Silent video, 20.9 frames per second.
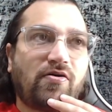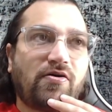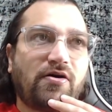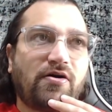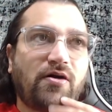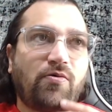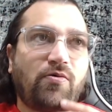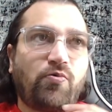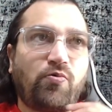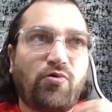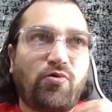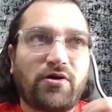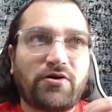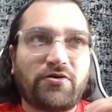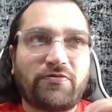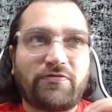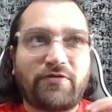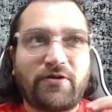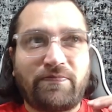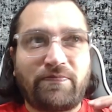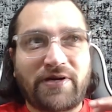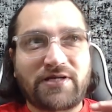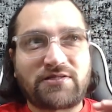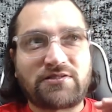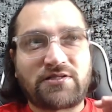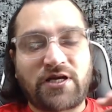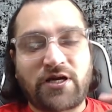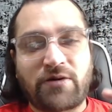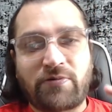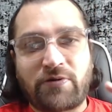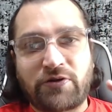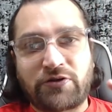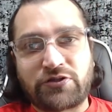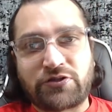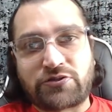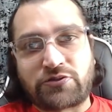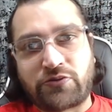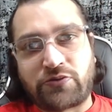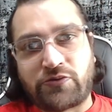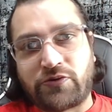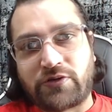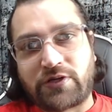one of the best thing about this
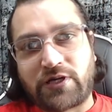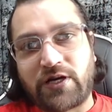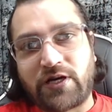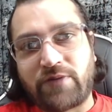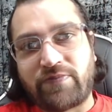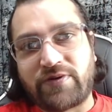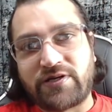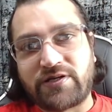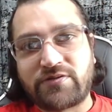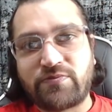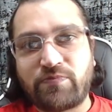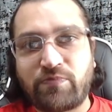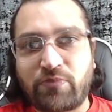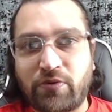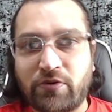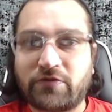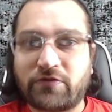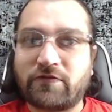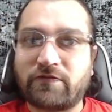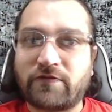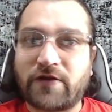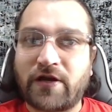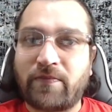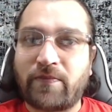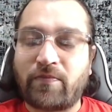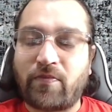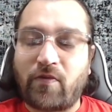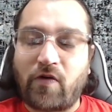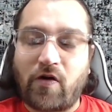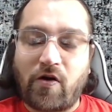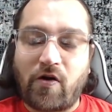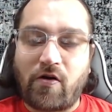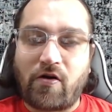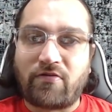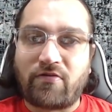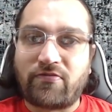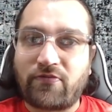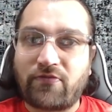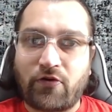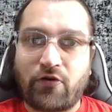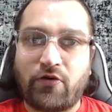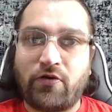whole clip is both of them are
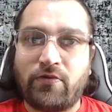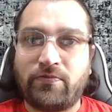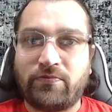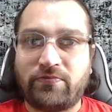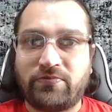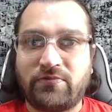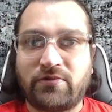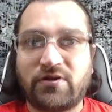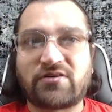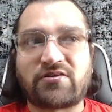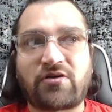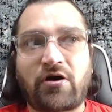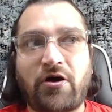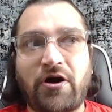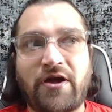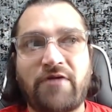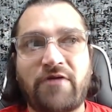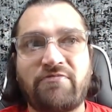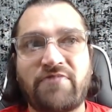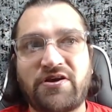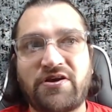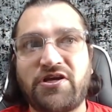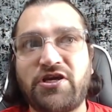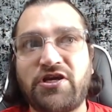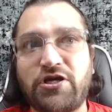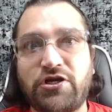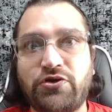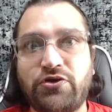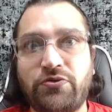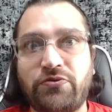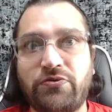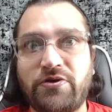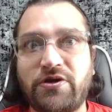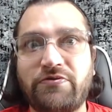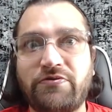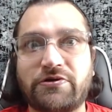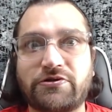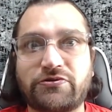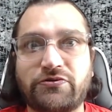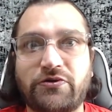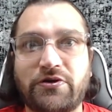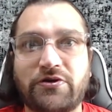from the time when he knew he
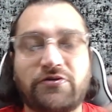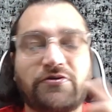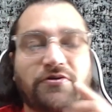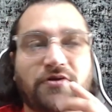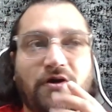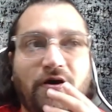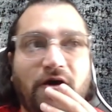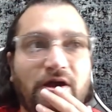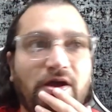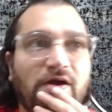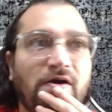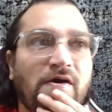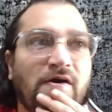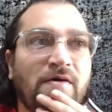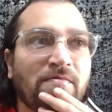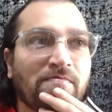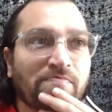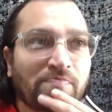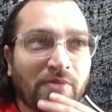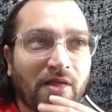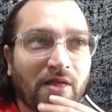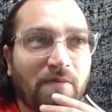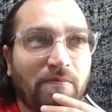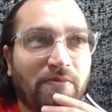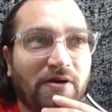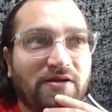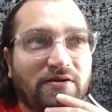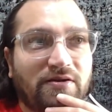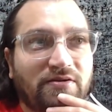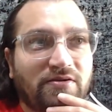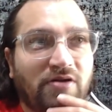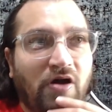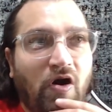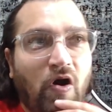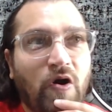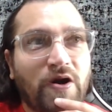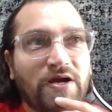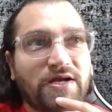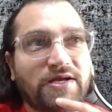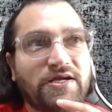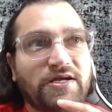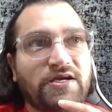was going to die. But the
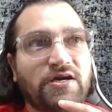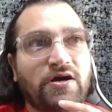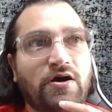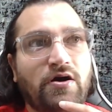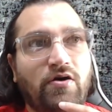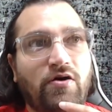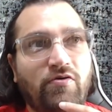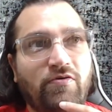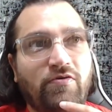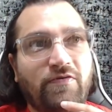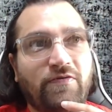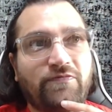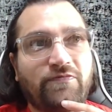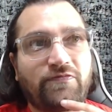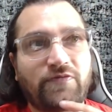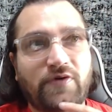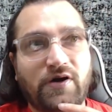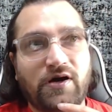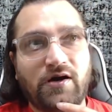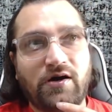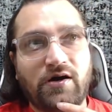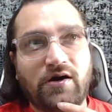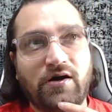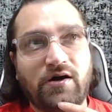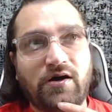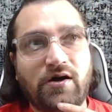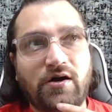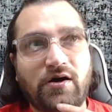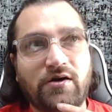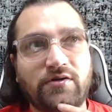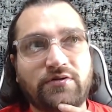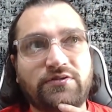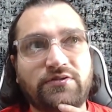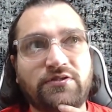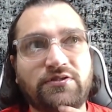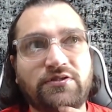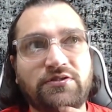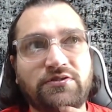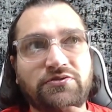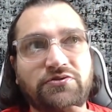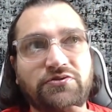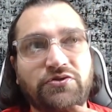idea of
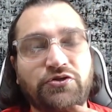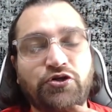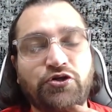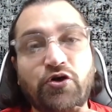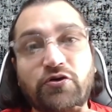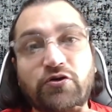note